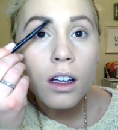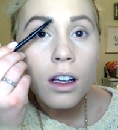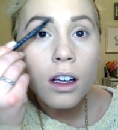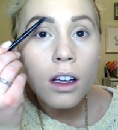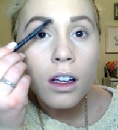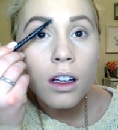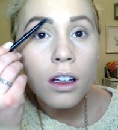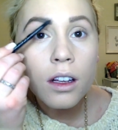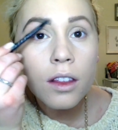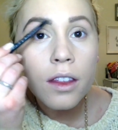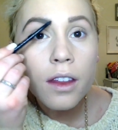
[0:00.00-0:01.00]

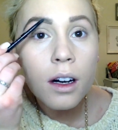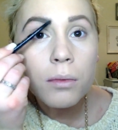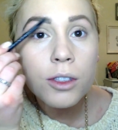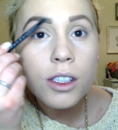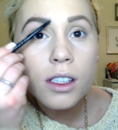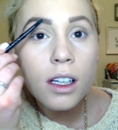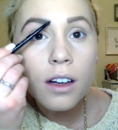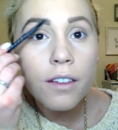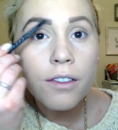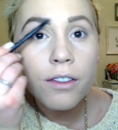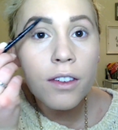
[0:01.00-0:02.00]
And then I'm just
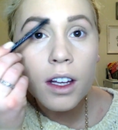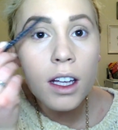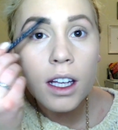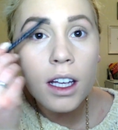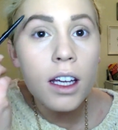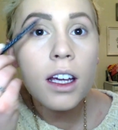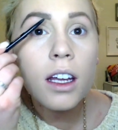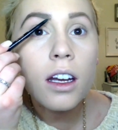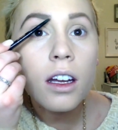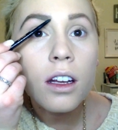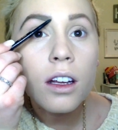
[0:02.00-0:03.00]
gonna fill
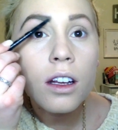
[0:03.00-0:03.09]
in